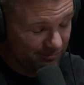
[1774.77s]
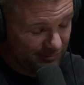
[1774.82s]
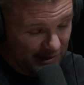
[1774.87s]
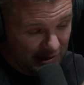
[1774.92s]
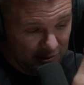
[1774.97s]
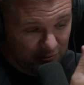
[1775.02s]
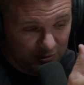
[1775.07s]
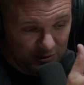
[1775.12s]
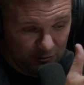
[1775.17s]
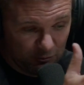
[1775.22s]

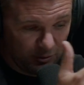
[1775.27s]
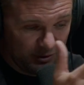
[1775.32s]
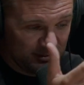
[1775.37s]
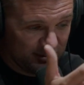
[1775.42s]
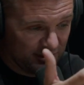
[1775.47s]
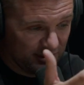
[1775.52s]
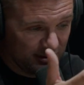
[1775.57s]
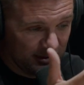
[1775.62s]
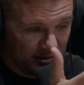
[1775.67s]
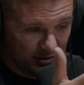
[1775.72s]
even we
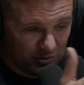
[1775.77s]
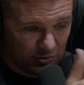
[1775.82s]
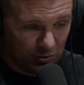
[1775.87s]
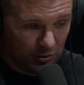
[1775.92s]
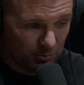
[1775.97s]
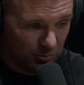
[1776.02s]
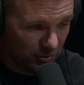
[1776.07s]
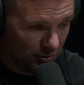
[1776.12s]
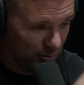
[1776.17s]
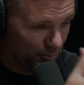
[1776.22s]
see it in
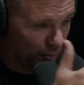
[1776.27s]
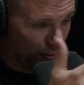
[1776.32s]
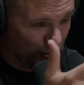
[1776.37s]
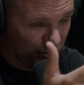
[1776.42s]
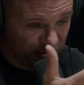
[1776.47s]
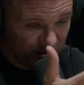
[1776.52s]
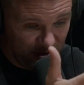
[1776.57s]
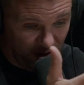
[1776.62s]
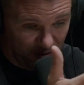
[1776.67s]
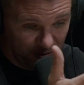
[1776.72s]
scripture, the more
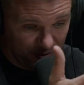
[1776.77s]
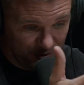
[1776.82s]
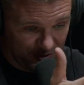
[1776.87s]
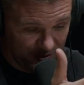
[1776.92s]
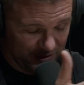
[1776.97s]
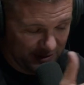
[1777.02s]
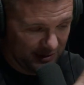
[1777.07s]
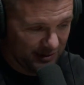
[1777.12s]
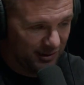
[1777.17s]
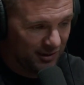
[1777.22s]

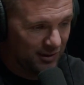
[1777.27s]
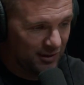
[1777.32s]
suffering